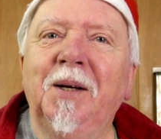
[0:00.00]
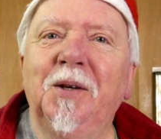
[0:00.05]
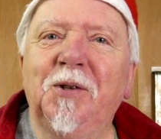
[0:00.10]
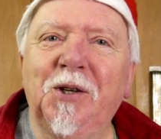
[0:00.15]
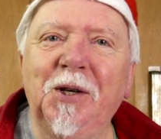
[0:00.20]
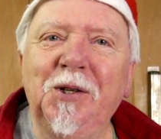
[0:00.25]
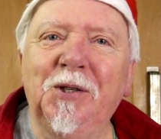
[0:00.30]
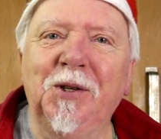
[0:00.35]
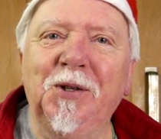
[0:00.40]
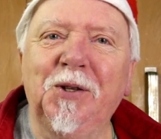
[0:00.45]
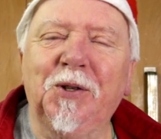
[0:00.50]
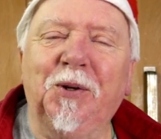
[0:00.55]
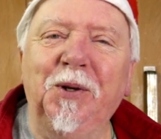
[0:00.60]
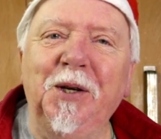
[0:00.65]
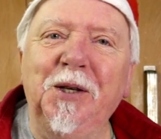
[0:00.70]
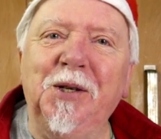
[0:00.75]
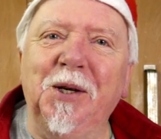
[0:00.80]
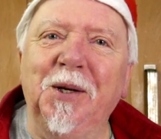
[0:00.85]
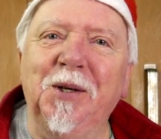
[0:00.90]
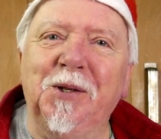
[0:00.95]
Season's
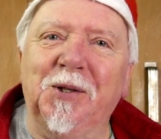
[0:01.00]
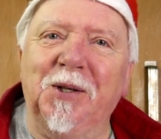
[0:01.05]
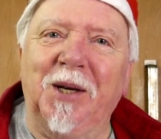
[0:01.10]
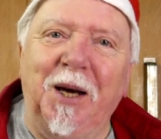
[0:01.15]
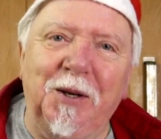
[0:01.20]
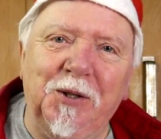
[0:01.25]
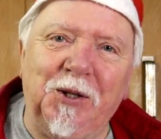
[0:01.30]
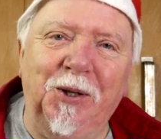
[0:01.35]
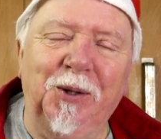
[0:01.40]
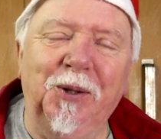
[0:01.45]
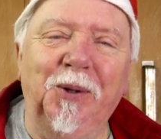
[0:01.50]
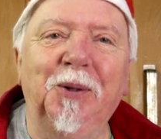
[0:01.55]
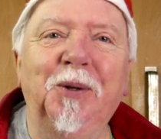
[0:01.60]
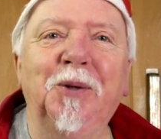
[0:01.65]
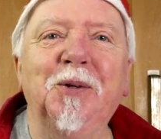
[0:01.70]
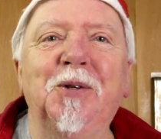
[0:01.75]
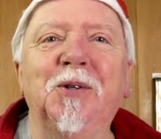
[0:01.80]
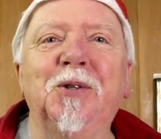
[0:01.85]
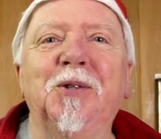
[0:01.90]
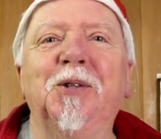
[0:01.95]
greetings,
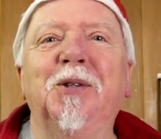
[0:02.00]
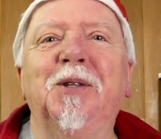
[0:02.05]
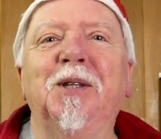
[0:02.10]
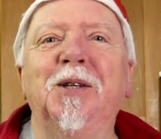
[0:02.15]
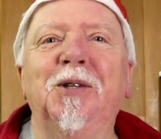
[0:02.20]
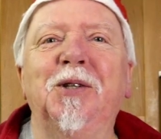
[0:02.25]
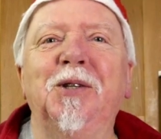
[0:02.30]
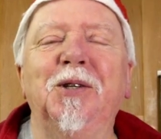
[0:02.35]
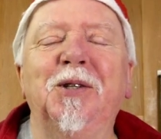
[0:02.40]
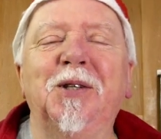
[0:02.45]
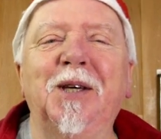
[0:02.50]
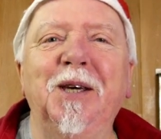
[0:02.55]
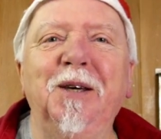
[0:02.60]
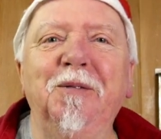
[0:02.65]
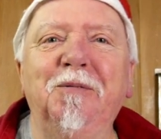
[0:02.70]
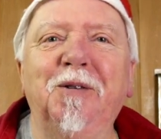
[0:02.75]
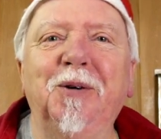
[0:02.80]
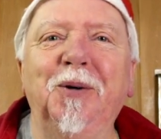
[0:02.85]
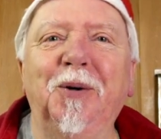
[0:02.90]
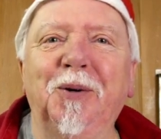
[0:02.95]
gastronauts. This is
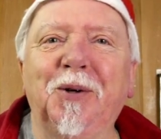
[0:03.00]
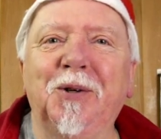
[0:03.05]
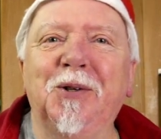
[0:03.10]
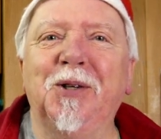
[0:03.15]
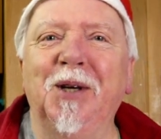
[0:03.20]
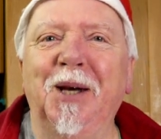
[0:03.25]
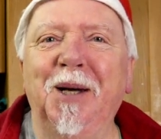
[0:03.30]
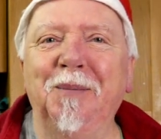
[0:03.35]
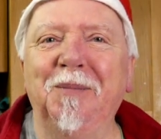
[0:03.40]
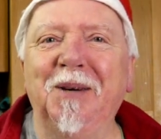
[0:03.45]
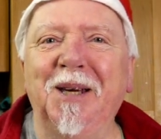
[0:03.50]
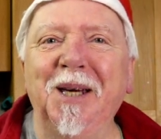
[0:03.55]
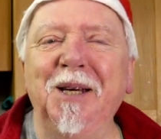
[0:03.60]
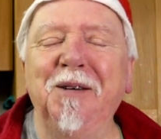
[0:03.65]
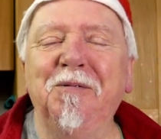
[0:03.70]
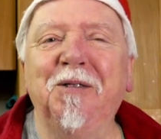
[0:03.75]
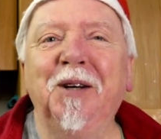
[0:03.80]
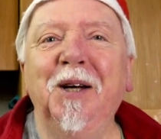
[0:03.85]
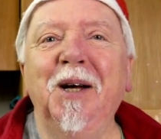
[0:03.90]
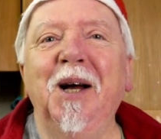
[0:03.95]
Keith Cooks. I'm
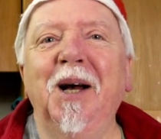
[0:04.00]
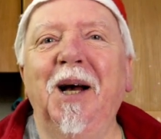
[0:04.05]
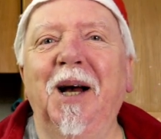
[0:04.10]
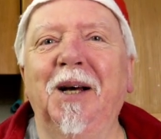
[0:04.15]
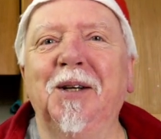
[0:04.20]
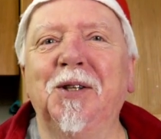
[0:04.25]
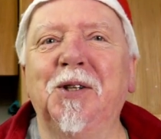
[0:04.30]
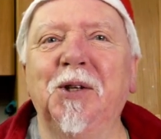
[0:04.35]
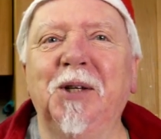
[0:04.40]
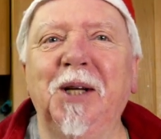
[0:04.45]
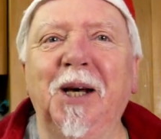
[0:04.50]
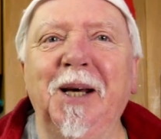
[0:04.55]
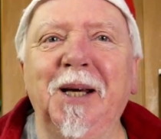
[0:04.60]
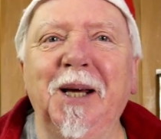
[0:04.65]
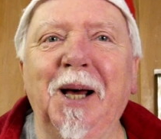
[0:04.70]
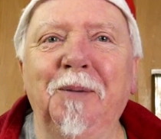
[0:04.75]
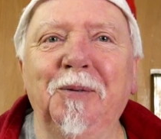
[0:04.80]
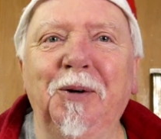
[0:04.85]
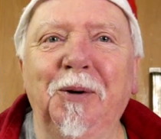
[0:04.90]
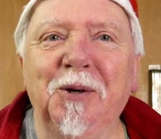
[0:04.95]
Keith, and
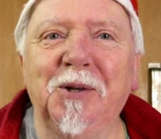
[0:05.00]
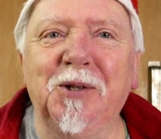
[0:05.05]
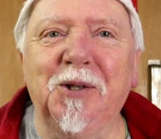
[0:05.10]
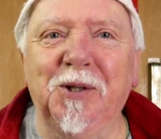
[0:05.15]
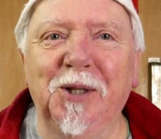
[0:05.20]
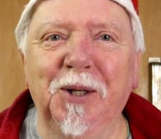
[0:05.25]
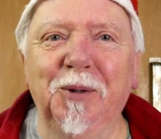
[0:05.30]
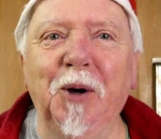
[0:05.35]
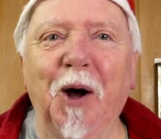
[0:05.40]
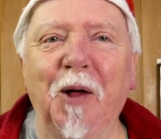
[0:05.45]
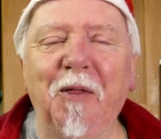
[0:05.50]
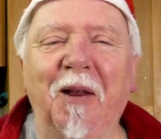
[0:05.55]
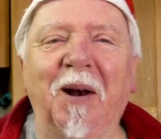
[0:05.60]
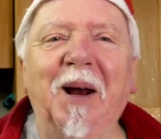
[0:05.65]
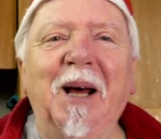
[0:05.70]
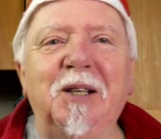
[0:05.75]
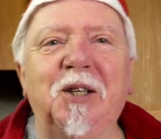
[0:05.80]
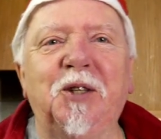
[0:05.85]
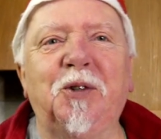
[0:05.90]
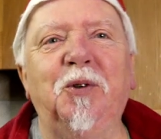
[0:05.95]
today I'm going to do the
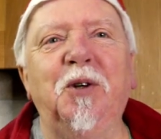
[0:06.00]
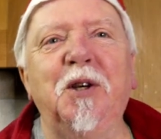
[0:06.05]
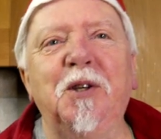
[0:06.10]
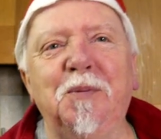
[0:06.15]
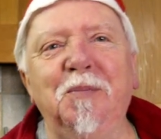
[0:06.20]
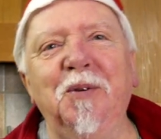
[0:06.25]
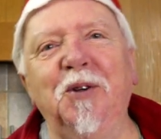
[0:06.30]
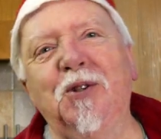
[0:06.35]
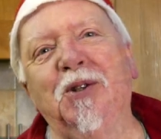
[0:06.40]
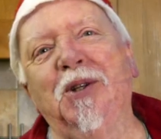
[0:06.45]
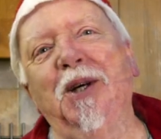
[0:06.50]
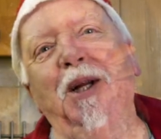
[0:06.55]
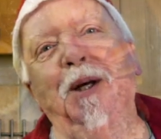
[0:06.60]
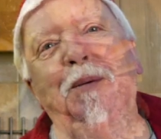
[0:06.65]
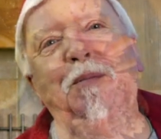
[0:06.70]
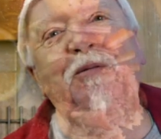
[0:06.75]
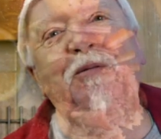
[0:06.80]
last Christmas dinner